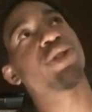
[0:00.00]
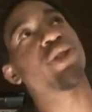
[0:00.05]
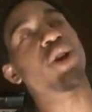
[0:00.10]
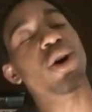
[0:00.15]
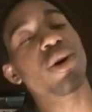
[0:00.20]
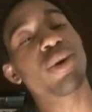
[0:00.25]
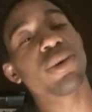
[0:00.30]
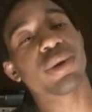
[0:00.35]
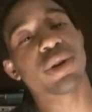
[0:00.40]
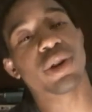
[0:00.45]

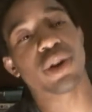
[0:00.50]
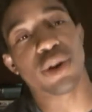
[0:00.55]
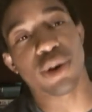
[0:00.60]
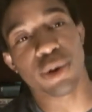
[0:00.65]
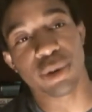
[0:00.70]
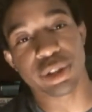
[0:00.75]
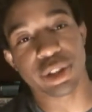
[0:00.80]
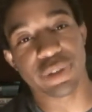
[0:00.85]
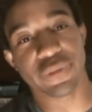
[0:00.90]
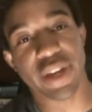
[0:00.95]
don't
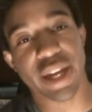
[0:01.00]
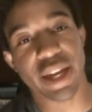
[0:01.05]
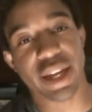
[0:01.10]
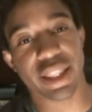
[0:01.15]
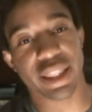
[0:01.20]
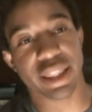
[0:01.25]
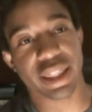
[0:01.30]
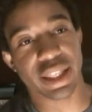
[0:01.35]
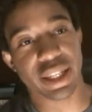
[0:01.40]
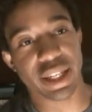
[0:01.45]

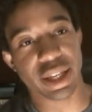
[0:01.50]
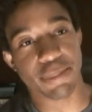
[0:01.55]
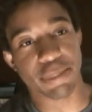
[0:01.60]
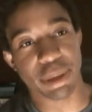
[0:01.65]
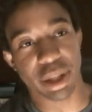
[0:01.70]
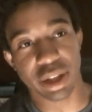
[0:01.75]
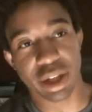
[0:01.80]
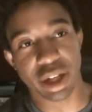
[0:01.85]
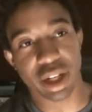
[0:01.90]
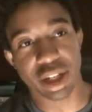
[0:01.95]
cultivate the
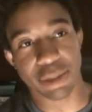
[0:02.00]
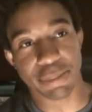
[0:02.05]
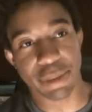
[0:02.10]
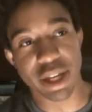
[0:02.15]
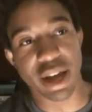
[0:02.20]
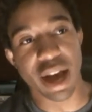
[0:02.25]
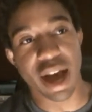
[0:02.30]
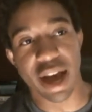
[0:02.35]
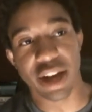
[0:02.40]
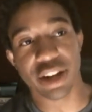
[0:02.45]
ability to
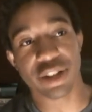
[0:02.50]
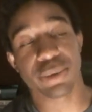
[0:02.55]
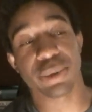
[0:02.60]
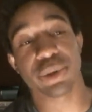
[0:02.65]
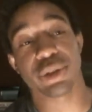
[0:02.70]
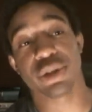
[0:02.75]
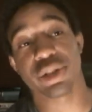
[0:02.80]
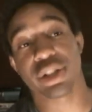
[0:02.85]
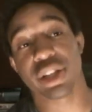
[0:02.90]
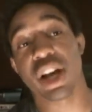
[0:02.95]
be honest
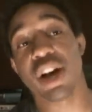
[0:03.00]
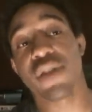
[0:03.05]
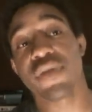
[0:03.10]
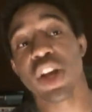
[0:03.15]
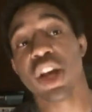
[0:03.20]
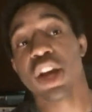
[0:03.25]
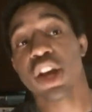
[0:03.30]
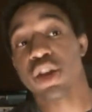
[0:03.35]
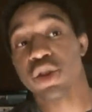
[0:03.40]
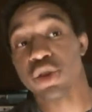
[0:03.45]
with yourself,
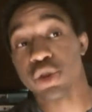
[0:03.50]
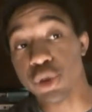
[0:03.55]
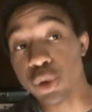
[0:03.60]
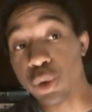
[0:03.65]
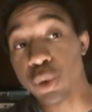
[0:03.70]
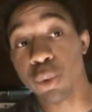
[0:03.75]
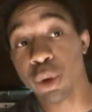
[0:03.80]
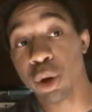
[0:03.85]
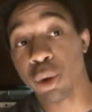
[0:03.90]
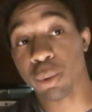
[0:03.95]

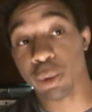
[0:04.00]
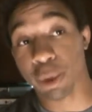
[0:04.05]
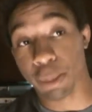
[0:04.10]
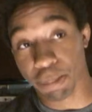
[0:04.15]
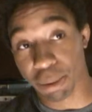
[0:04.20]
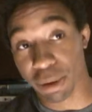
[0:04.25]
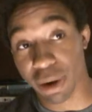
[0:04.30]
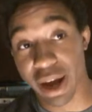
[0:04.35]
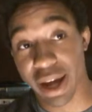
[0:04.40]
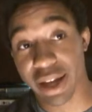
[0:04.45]
you will
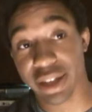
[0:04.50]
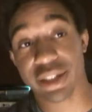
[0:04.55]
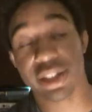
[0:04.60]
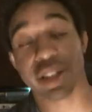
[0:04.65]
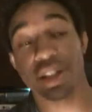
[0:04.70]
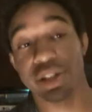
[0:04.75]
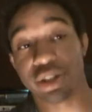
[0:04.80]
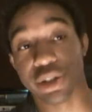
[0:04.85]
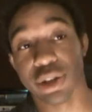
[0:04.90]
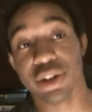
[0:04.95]

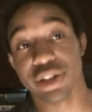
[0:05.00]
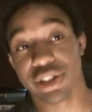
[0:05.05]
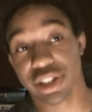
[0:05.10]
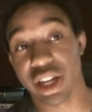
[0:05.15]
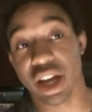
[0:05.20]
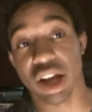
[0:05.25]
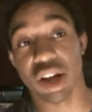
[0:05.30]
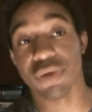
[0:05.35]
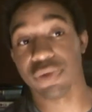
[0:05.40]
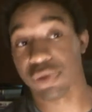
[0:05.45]
repress
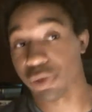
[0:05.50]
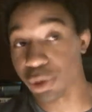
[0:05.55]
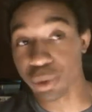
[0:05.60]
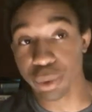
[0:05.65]
yourself.